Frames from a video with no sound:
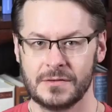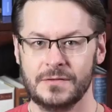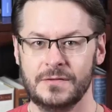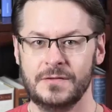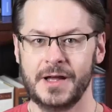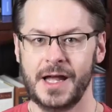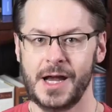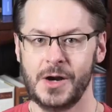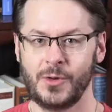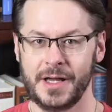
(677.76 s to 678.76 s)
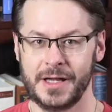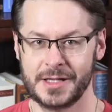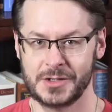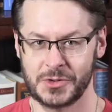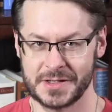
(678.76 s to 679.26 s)
Very
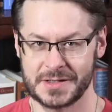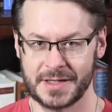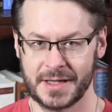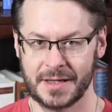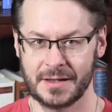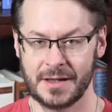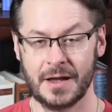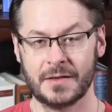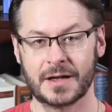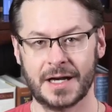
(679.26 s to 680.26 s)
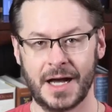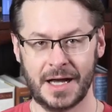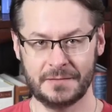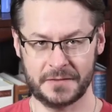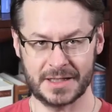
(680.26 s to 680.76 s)
interesting. The
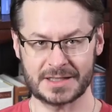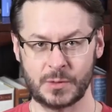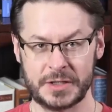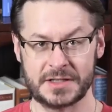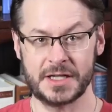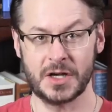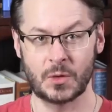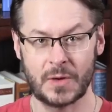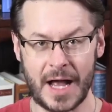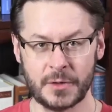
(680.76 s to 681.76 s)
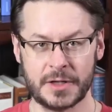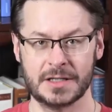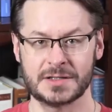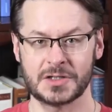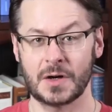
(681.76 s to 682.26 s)
conflicts we see around
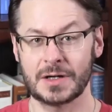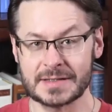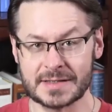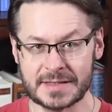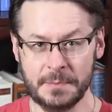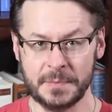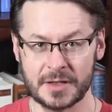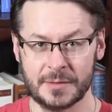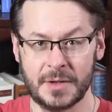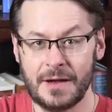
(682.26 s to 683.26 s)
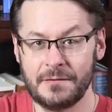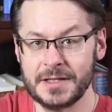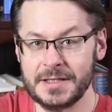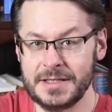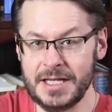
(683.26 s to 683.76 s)
us are a symptom of
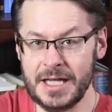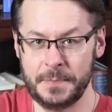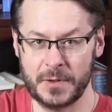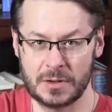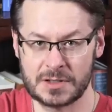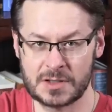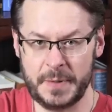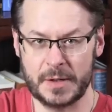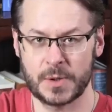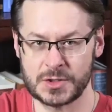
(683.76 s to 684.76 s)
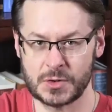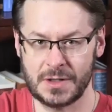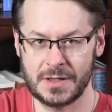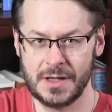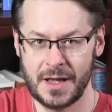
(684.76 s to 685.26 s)
a deeper
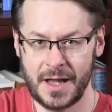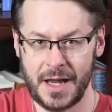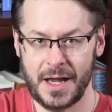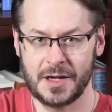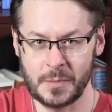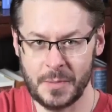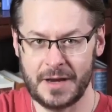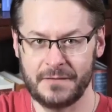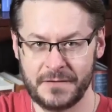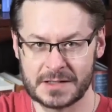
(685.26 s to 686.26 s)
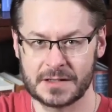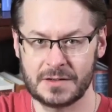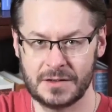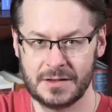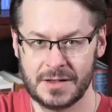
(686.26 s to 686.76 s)
spiritual and
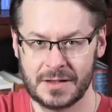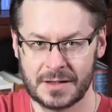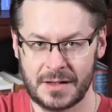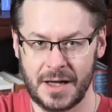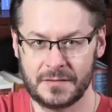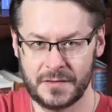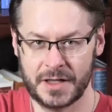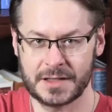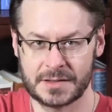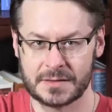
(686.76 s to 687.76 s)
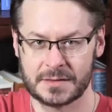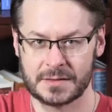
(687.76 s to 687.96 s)
metaphysical conflict.